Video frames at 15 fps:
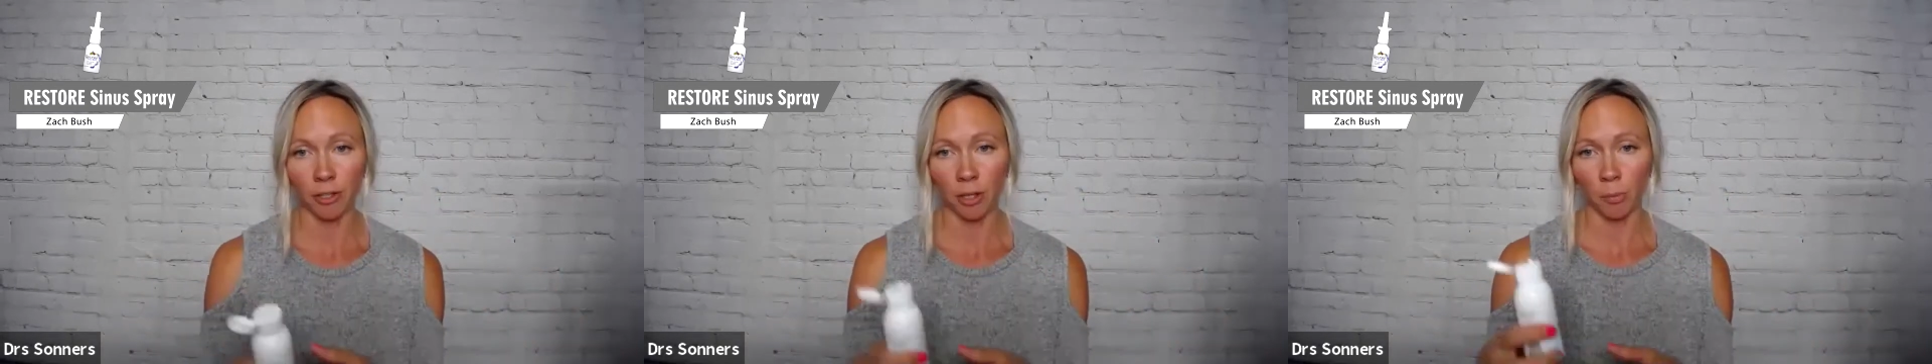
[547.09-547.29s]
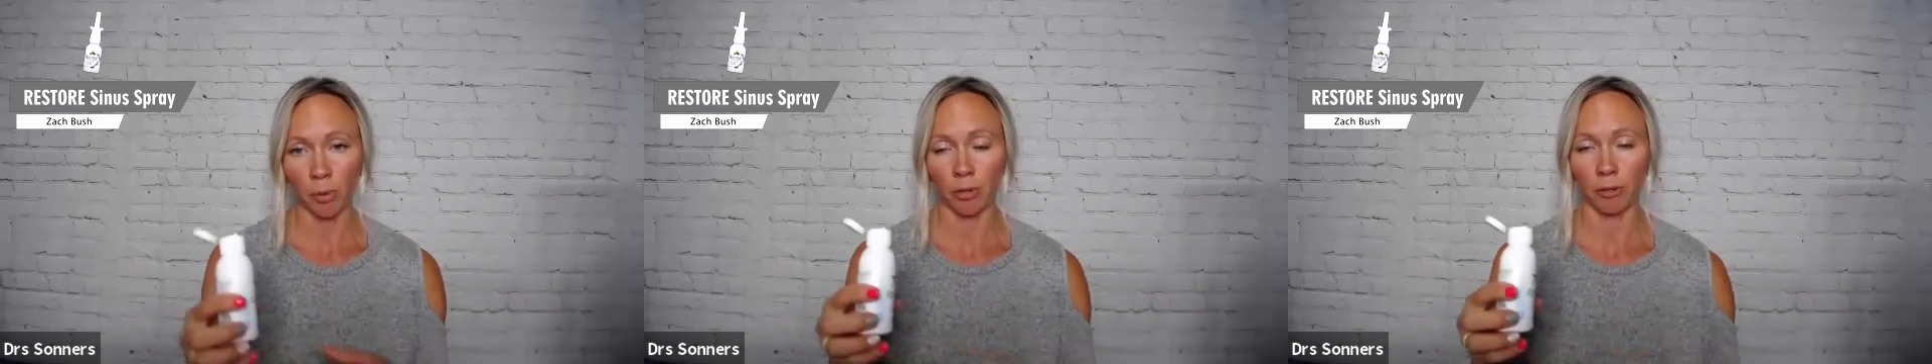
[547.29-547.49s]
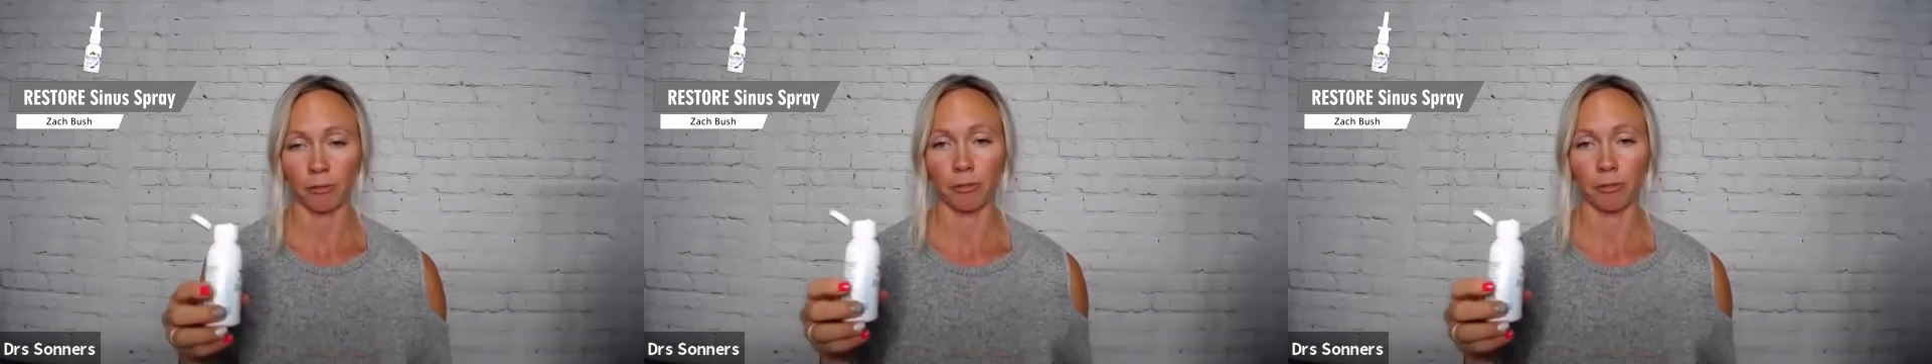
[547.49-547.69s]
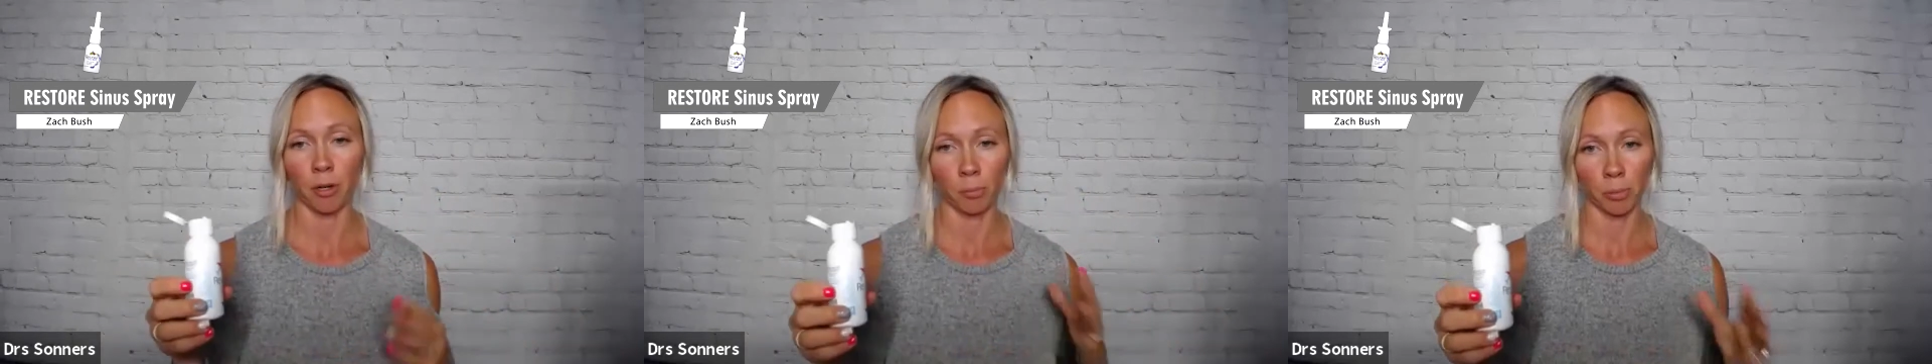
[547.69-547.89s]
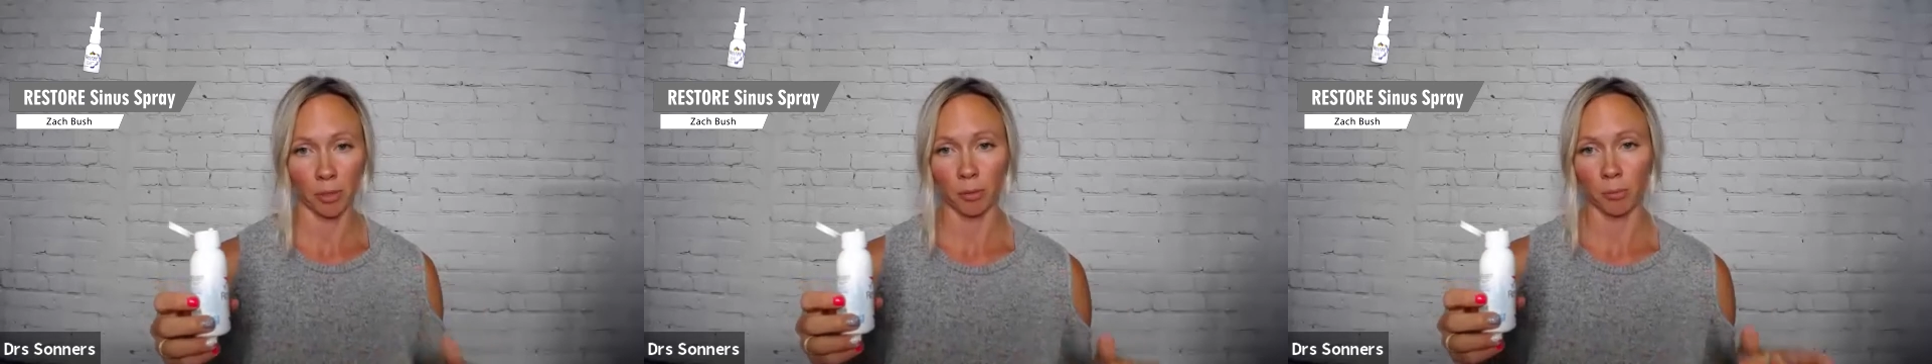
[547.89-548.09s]
important for our
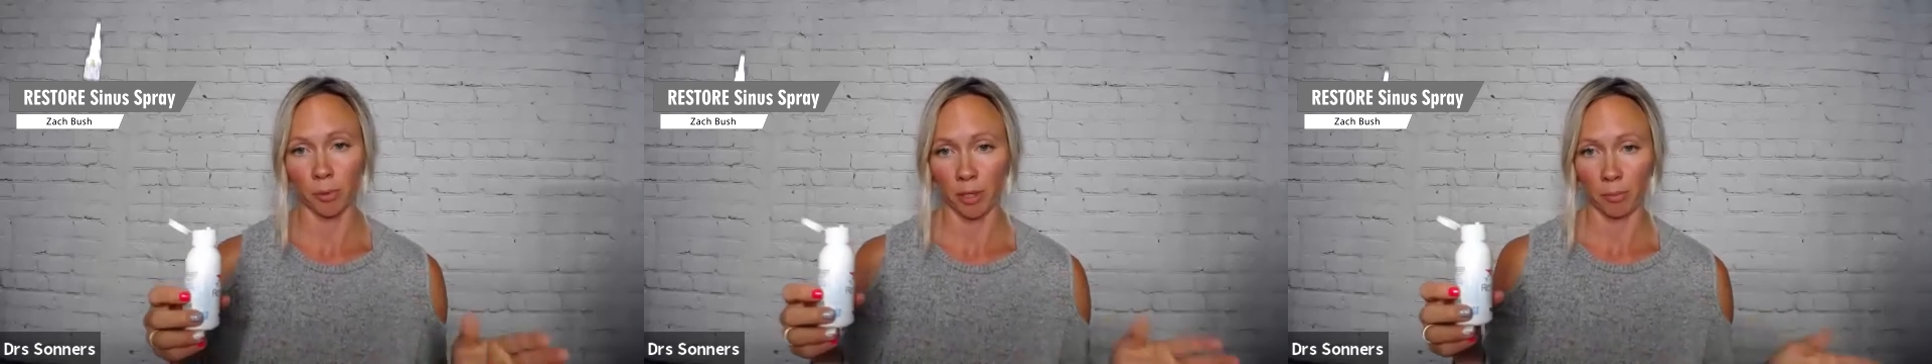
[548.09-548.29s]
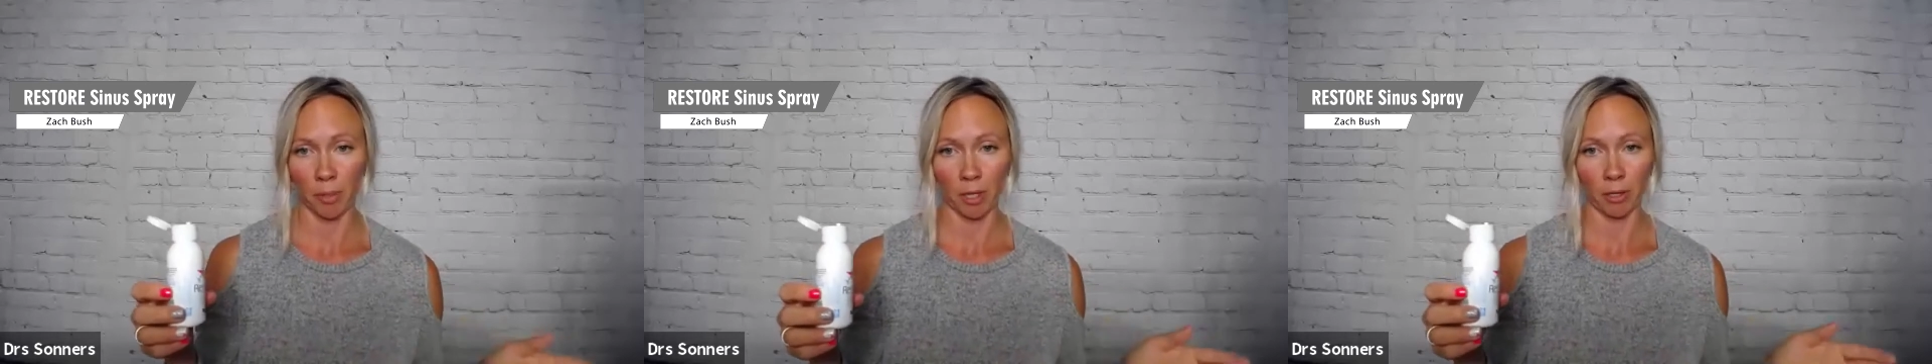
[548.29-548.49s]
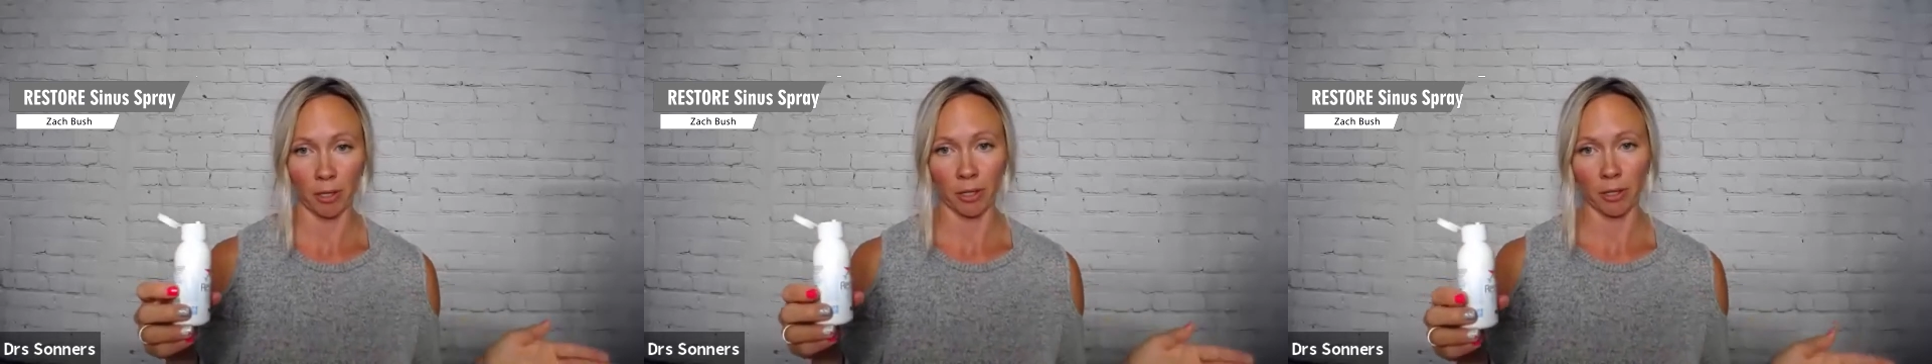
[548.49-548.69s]
blood-brain barrier.